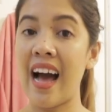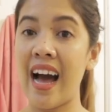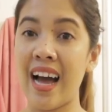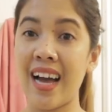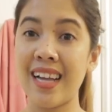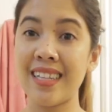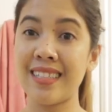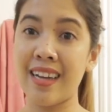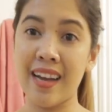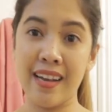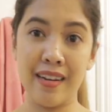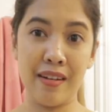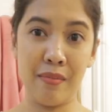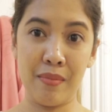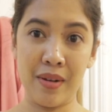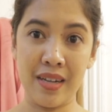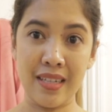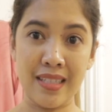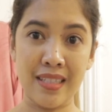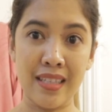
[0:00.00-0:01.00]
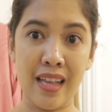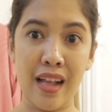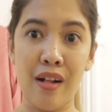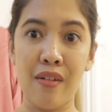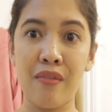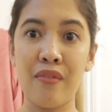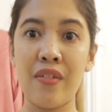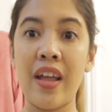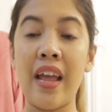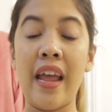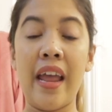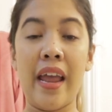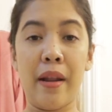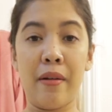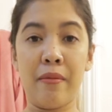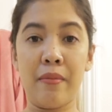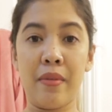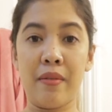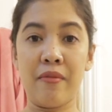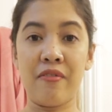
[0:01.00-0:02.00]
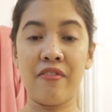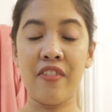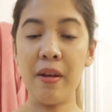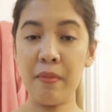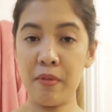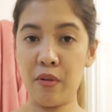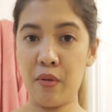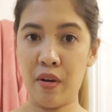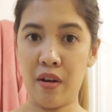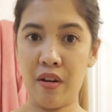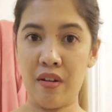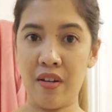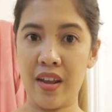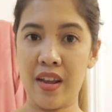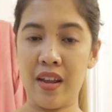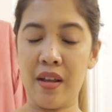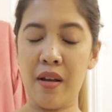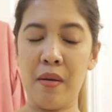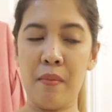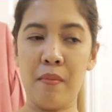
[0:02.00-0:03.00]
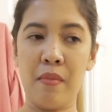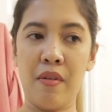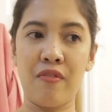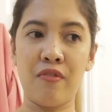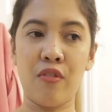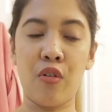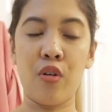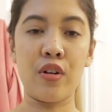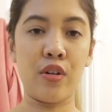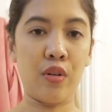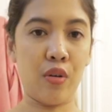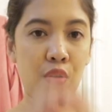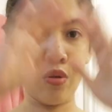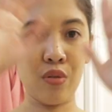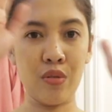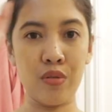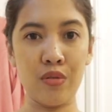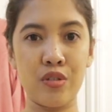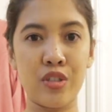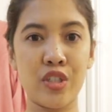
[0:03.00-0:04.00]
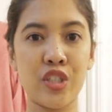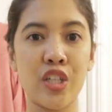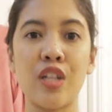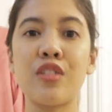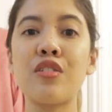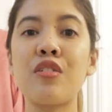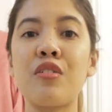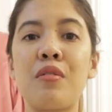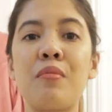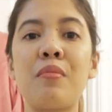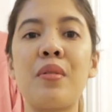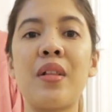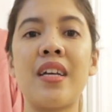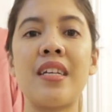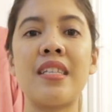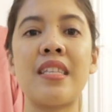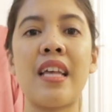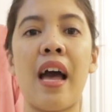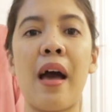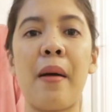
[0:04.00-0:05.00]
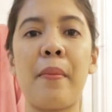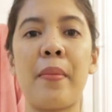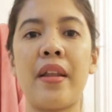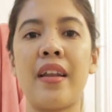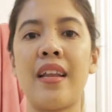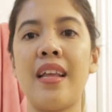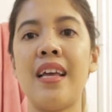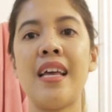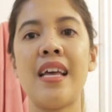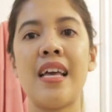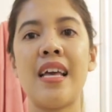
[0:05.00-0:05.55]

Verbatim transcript: I dyed it myself and in February, before the whole shelter in place happened,